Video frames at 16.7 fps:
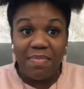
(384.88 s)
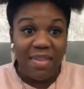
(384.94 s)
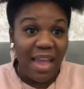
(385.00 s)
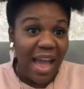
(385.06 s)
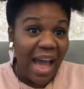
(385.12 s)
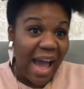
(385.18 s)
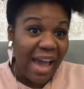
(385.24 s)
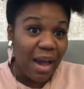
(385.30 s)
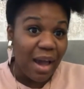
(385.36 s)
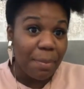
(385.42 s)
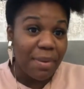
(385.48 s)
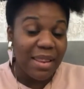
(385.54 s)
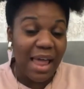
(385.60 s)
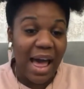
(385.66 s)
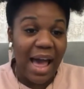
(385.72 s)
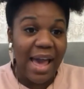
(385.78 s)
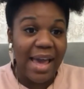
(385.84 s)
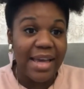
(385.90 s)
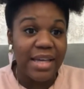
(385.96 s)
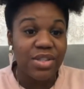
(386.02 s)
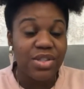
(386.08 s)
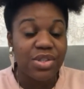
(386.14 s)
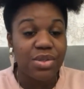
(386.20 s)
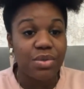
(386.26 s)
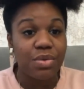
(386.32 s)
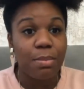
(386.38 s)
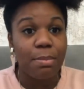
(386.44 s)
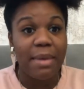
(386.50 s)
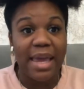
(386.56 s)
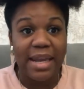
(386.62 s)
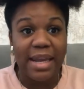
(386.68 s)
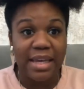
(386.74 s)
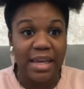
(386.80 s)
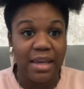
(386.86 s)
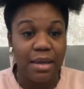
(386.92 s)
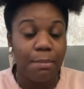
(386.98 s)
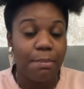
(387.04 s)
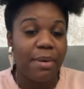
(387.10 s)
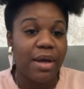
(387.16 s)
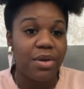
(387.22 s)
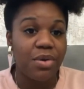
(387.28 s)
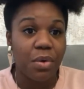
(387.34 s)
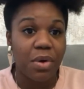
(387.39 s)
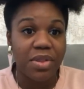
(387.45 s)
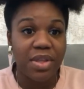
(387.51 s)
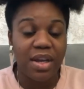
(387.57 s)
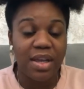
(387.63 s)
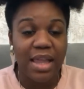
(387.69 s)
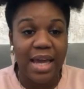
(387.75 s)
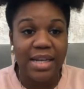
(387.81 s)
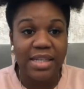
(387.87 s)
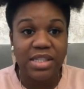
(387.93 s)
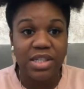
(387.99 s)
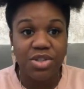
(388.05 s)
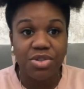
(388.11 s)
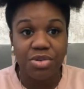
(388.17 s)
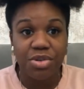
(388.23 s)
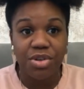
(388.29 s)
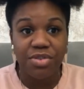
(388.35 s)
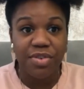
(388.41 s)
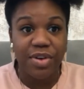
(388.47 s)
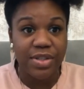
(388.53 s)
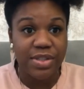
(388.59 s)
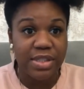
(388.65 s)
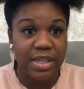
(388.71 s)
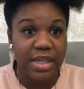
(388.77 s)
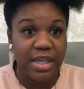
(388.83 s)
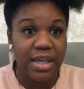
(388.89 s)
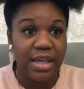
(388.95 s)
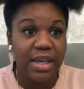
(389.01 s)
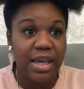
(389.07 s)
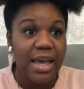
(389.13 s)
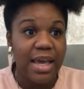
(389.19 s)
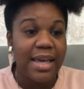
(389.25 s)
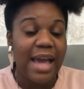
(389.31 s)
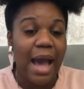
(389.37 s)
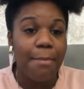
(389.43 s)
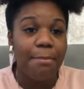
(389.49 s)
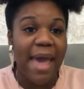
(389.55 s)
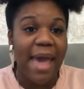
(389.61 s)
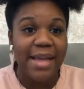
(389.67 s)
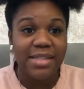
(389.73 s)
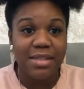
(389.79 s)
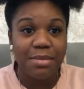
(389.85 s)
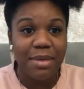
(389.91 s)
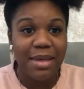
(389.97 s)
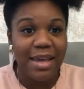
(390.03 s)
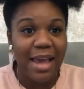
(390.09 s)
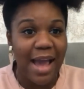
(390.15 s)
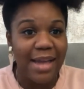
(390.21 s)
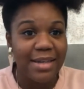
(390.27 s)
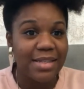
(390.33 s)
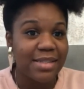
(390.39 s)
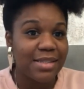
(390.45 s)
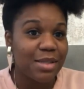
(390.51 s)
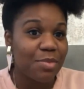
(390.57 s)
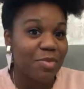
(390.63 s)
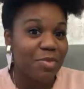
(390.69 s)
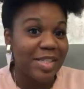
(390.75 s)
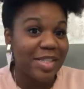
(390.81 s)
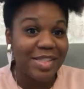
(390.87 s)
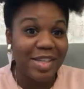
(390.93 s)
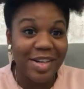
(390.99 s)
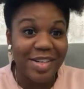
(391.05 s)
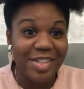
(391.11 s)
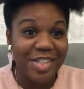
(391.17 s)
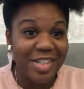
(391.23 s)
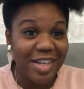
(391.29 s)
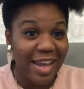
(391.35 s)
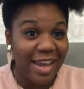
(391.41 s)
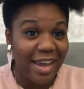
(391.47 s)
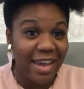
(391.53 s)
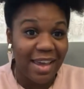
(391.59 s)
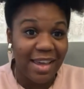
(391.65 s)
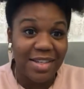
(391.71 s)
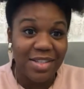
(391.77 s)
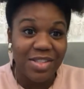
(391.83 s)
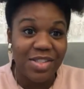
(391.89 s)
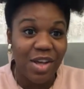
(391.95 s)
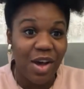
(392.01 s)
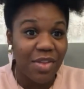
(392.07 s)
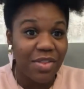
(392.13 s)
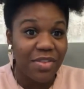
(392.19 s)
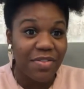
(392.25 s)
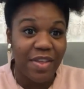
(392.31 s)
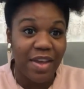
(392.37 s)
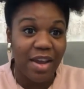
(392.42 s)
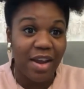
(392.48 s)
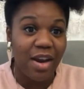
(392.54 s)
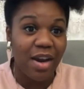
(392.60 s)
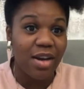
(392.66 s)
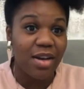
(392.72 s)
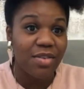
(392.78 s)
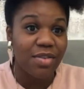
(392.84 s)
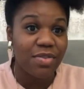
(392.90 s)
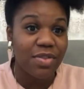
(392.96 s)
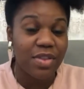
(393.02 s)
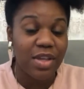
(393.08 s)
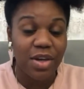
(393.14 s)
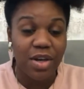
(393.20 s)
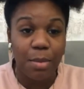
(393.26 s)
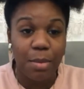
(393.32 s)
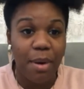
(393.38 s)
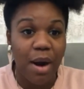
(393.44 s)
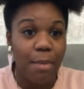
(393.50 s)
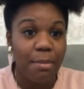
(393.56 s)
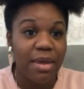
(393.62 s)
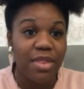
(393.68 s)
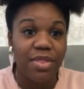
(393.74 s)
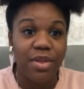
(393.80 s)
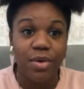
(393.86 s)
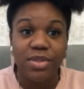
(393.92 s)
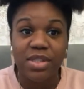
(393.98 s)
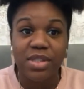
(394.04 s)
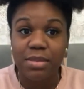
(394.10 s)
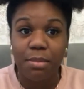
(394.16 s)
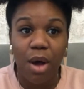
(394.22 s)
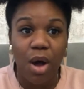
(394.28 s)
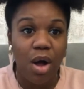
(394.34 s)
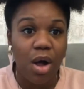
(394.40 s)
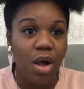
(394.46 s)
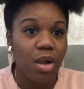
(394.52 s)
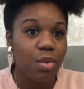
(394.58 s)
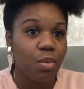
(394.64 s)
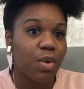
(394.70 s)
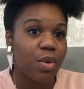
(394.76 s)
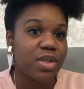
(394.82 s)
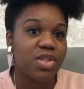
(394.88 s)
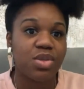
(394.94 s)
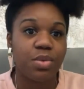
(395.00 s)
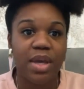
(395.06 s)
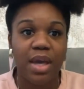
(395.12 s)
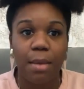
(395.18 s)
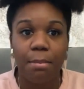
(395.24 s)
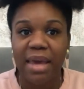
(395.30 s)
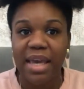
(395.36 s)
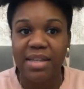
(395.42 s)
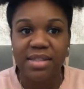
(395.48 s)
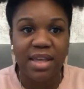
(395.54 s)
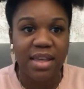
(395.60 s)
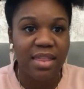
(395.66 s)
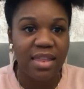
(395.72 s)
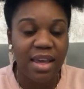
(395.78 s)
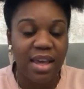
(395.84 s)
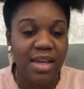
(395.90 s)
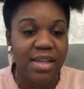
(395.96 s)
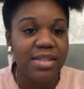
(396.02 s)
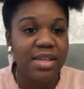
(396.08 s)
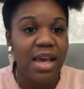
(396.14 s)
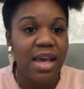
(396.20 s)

I applied to many, but North Carolina Central University got back to me. I did some research and saw that their theater department, though small, was doing amazing things.